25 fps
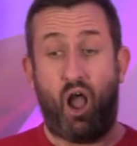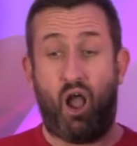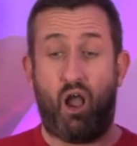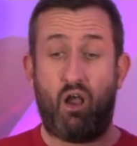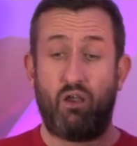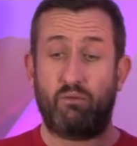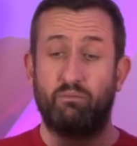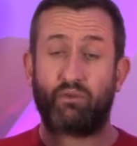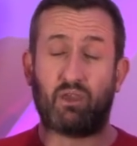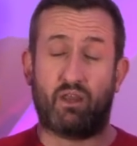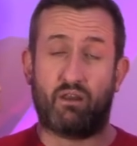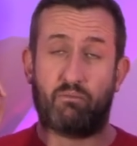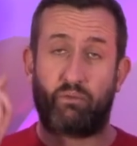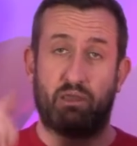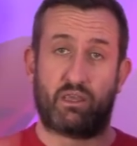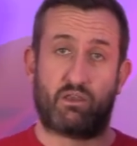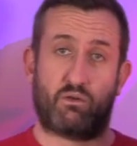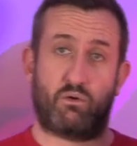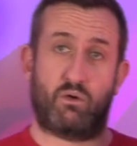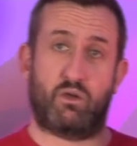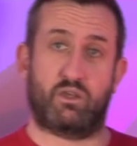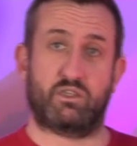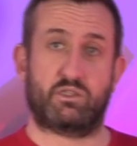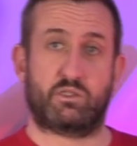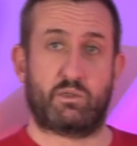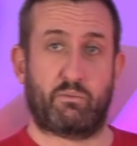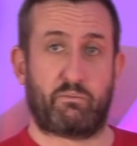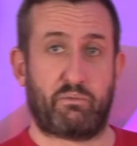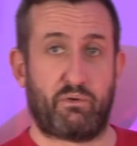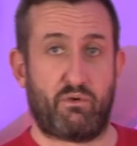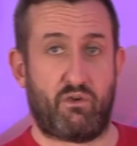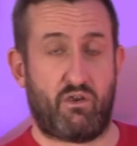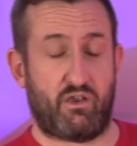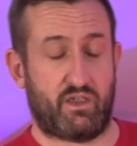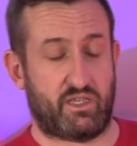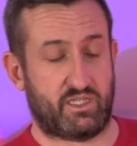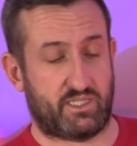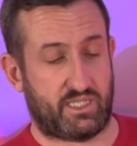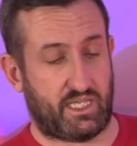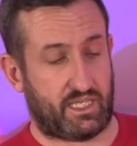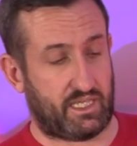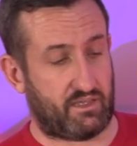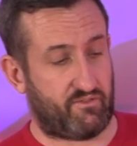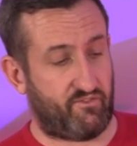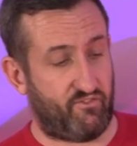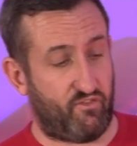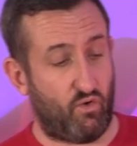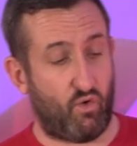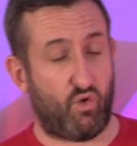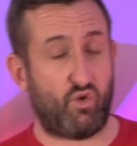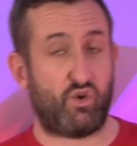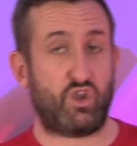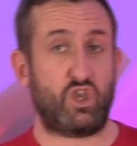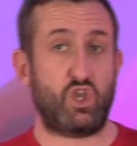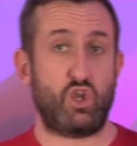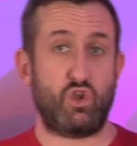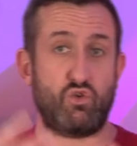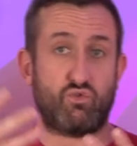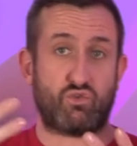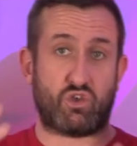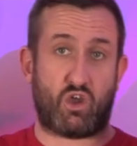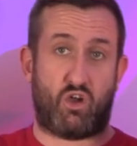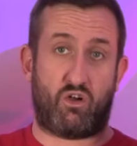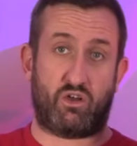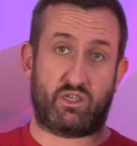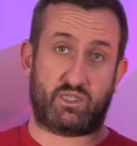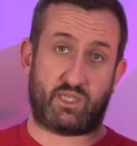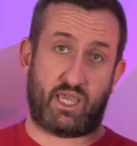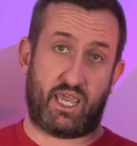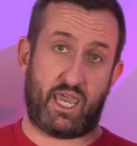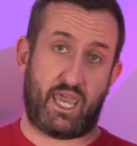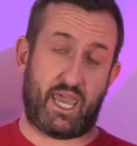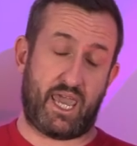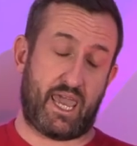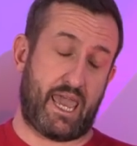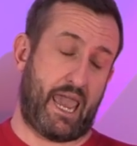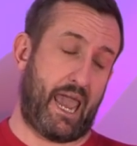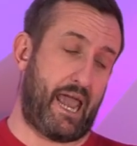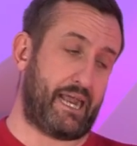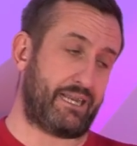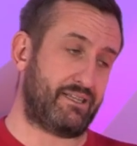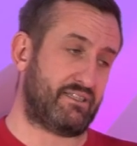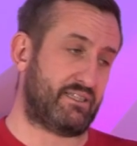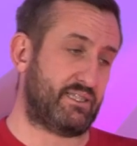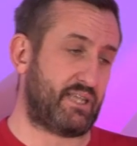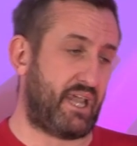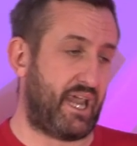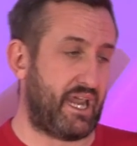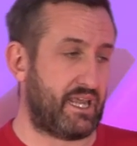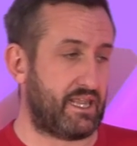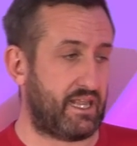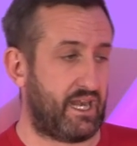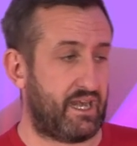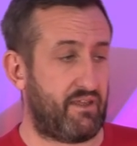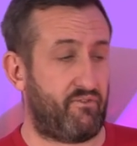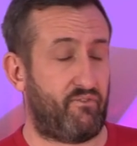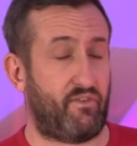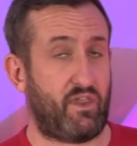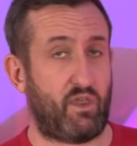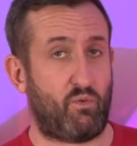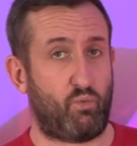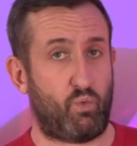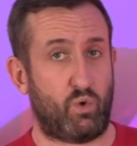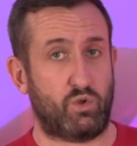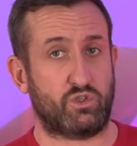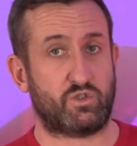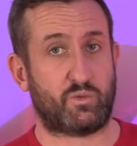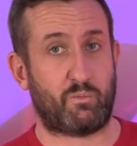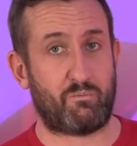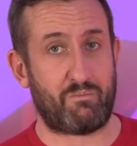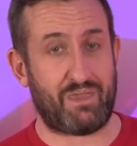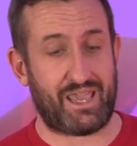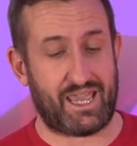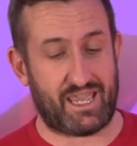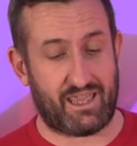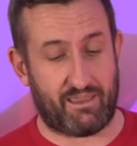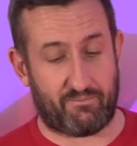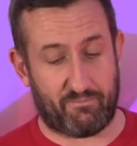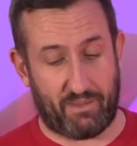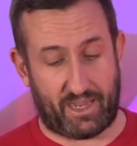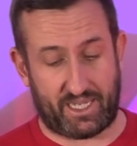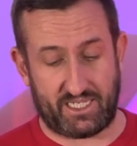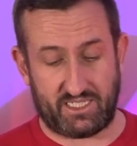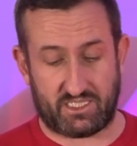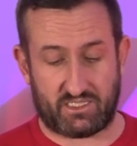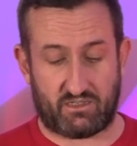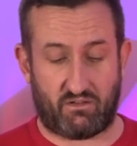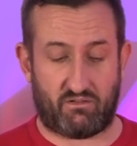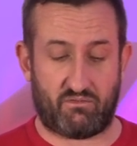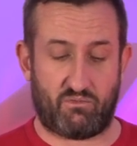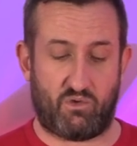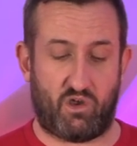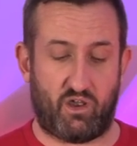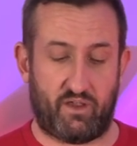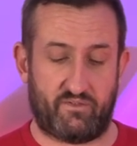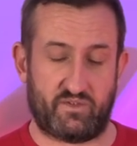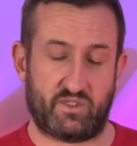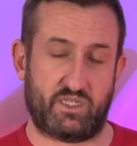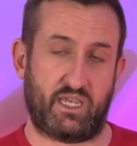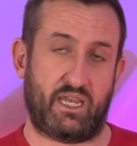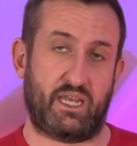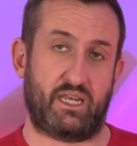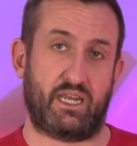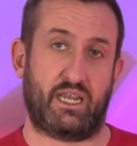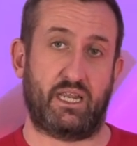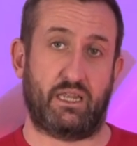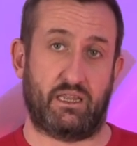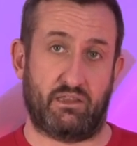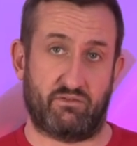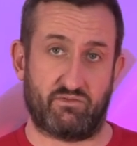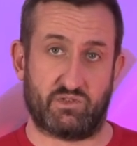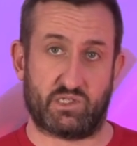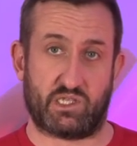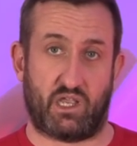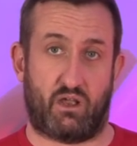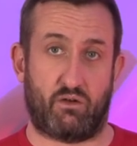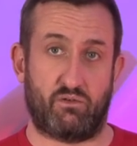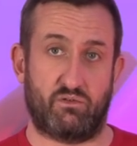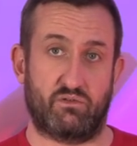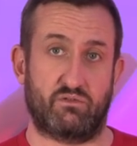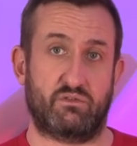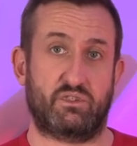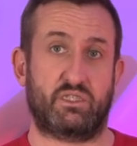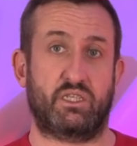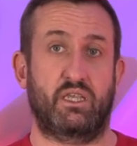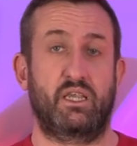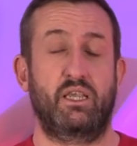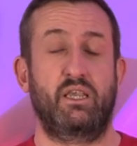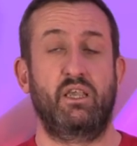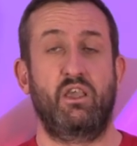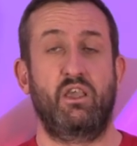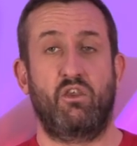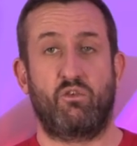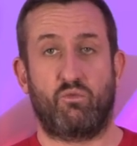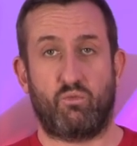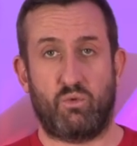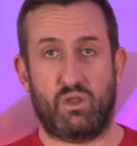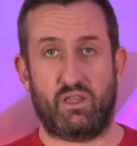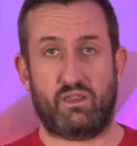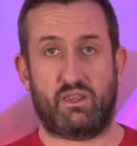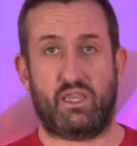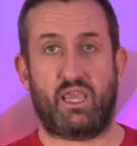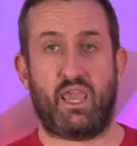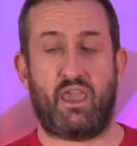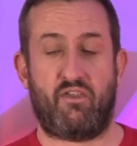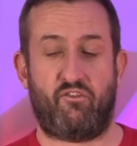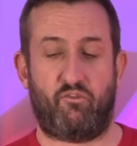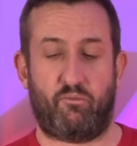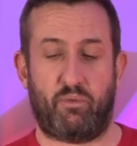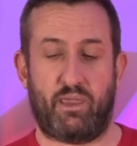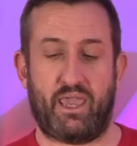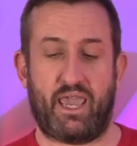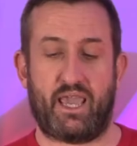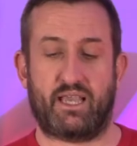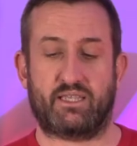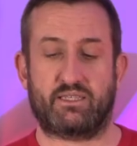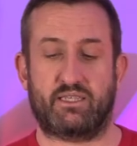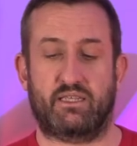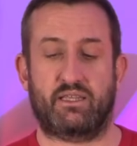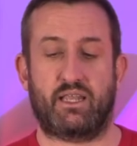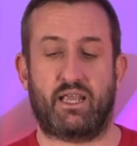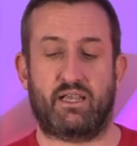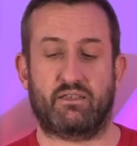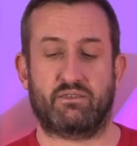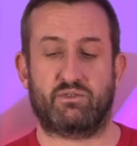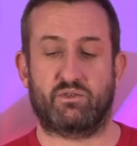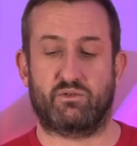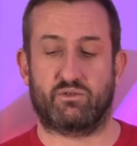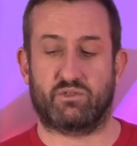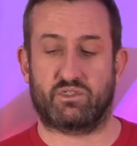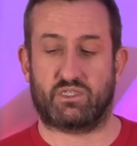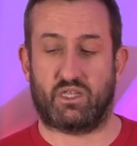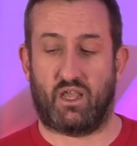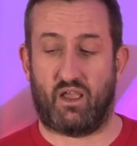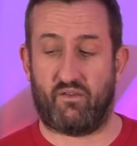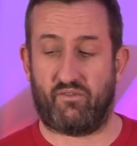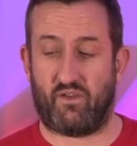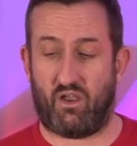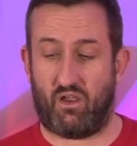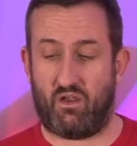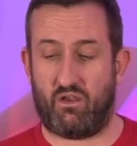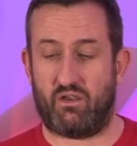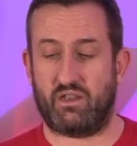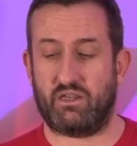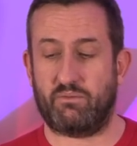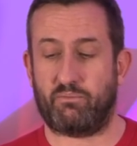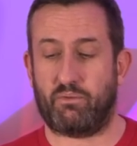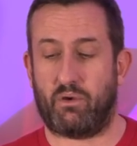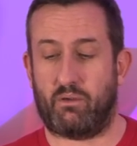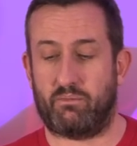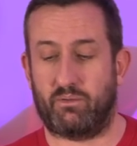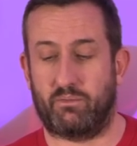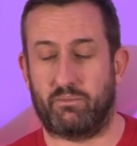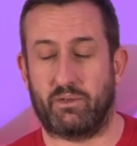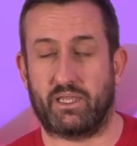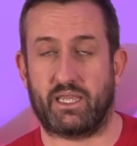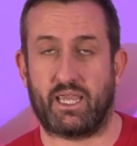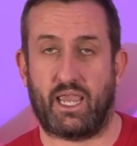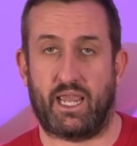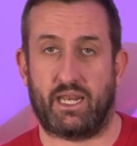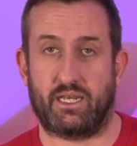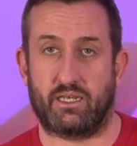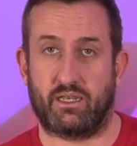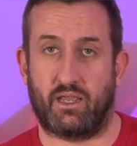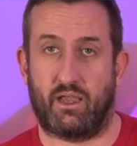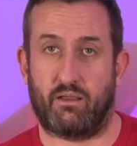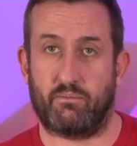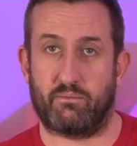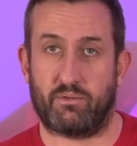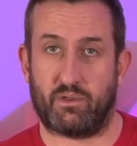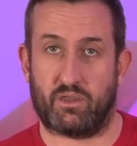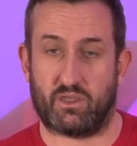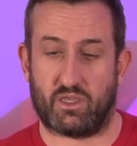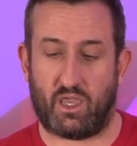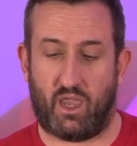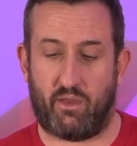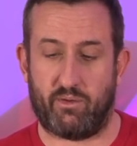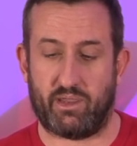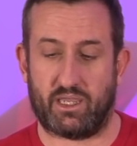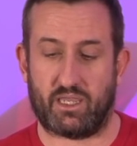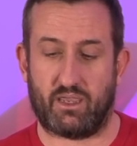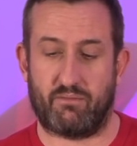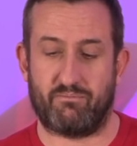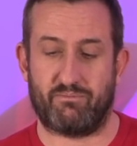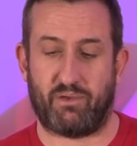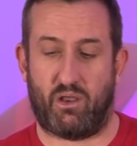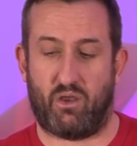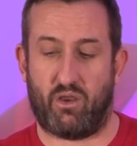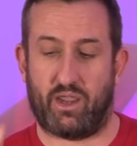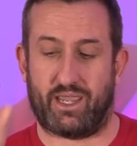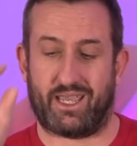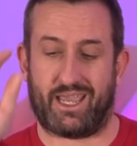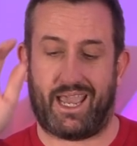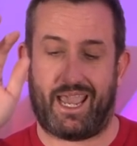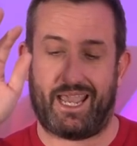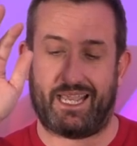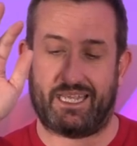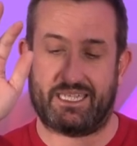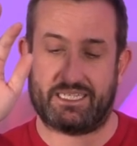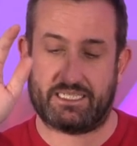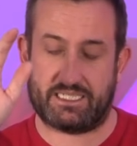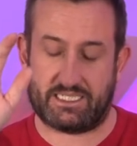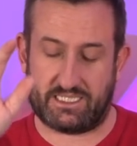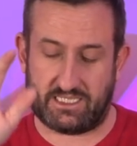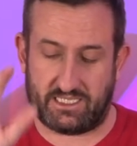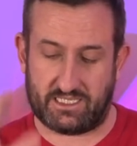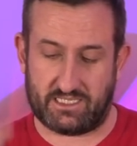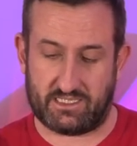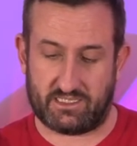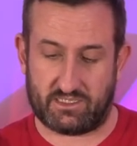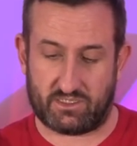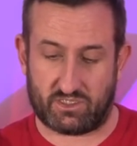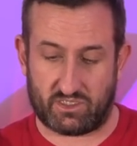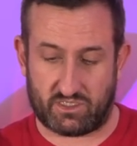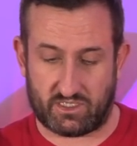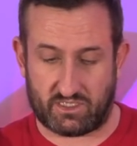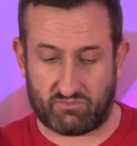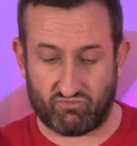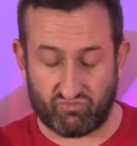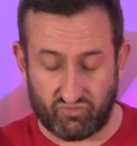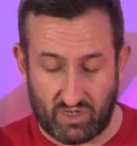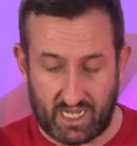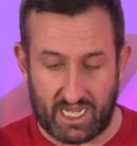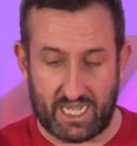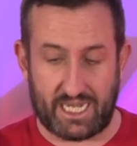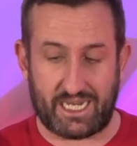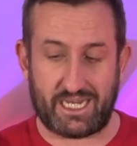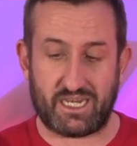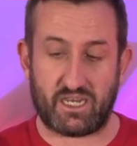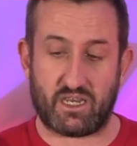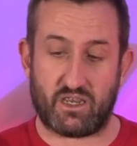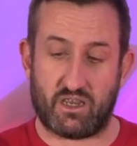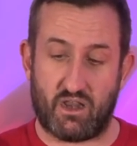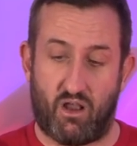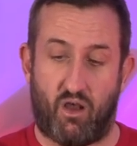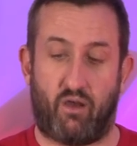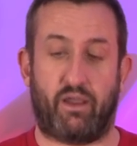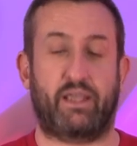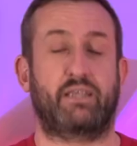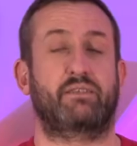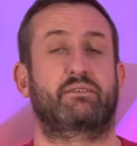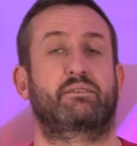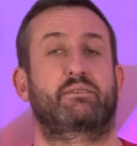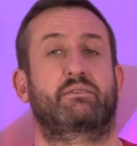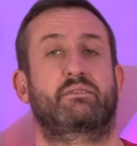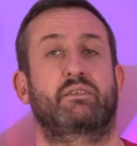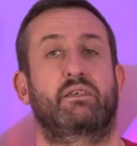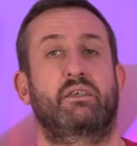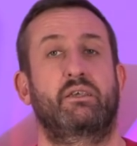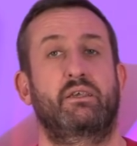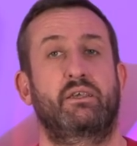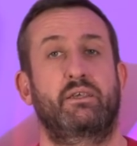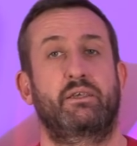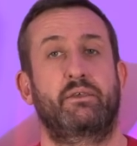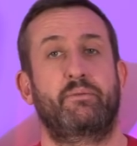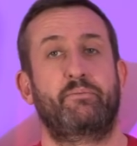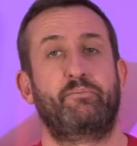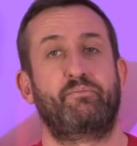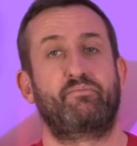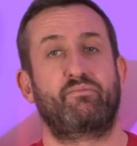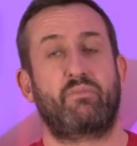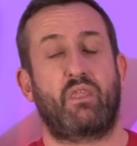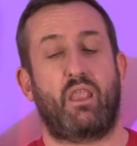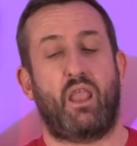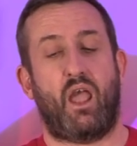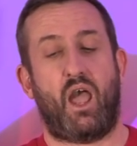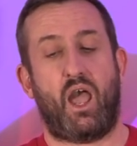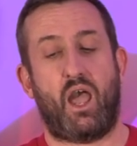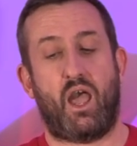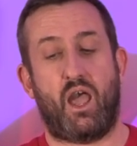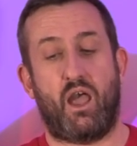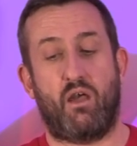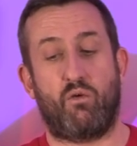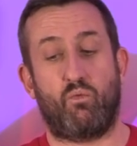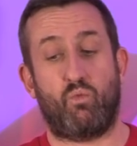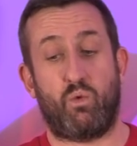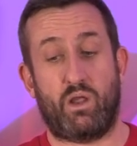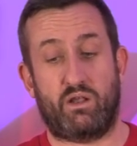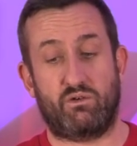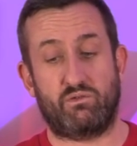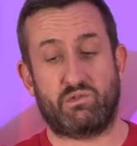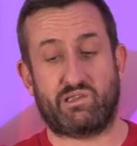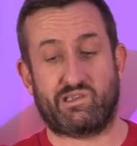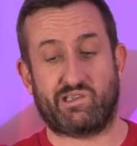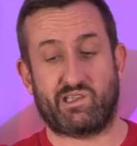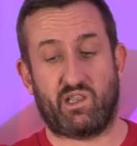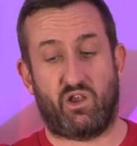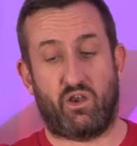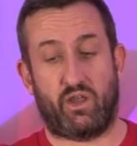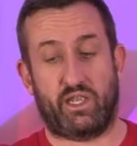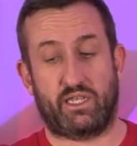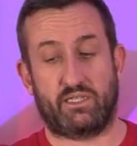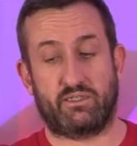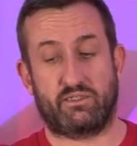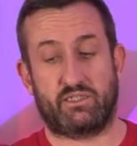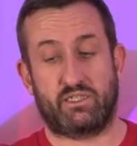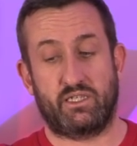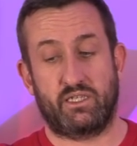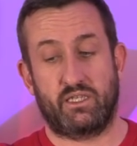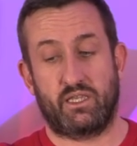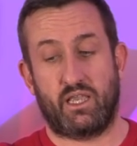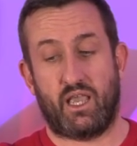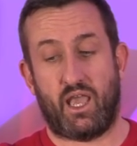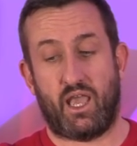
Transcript: I'm going to be quite surprising for you guys here and say that if it was me, based on what I've seen in the results with the FPS and that sort of stuff, I'd probably end up going and buying a really nice, well-designed